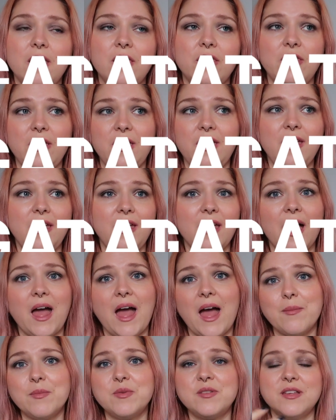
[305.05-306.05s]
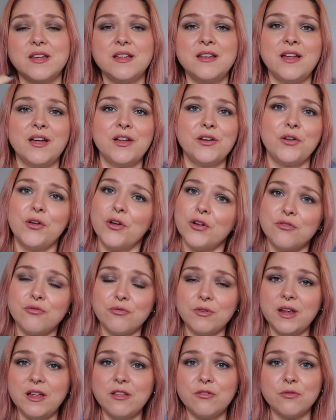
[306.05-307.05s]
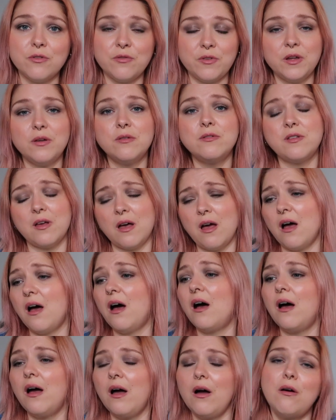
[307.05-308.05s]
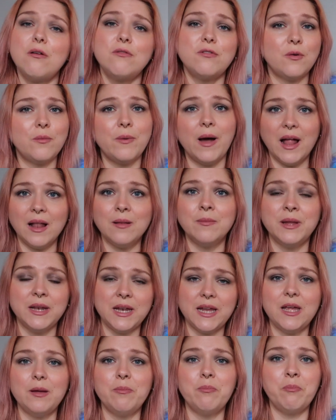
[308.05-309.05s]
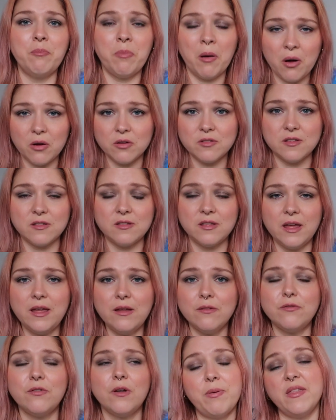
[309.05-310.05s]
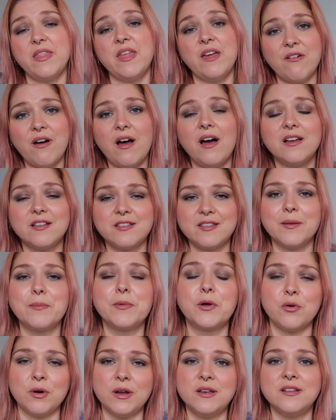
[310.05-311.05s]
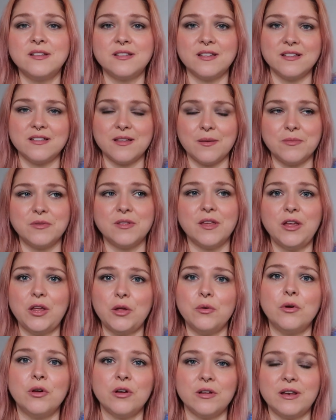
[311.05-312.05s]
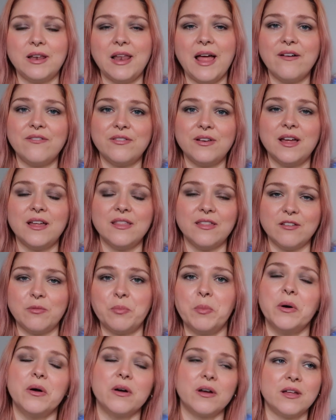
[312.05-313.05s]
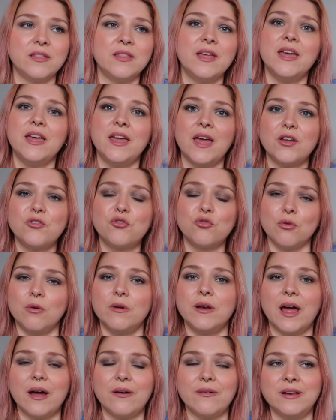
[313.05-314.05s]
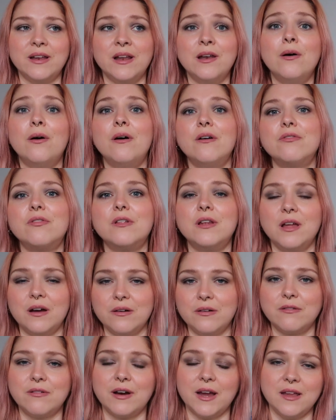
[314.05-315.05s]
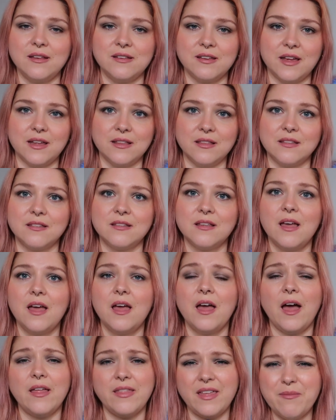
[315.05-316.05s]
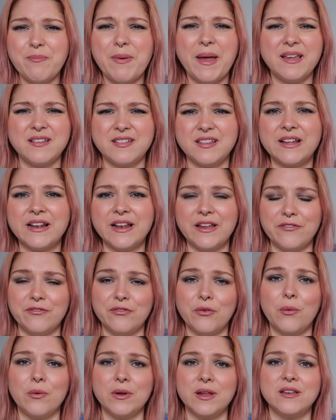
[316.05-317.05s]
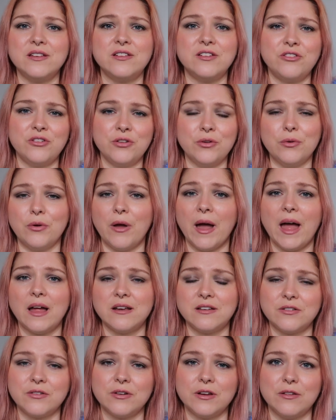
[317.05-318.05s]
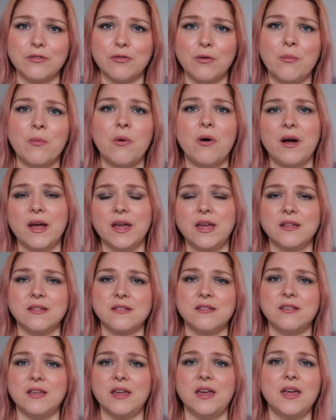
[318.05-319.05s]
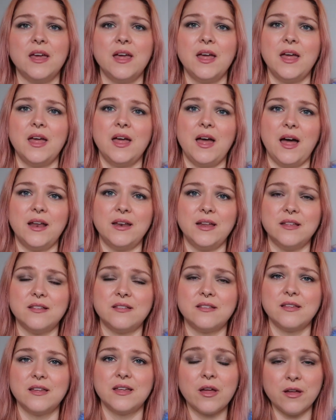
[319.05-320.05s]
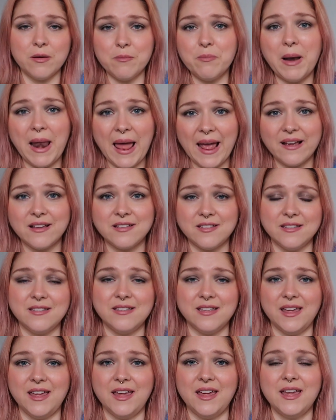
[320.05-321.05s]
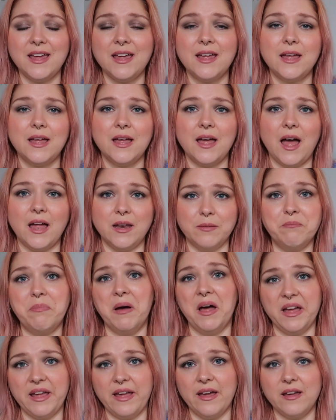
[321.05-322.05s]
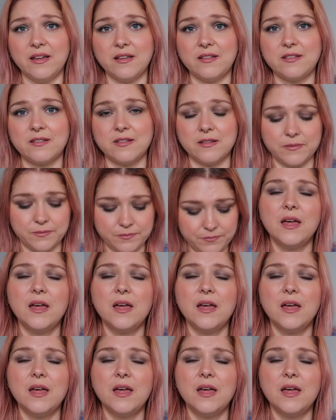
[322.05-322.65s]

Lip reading: The Amazon and Goodreads reviews are overwhelmingly positive, but there are some criticisms that you could level at this book, and they get drawn out in a lot of the lower ratings. And they basically fall into two categories from what I can see, and it's complexity and bias.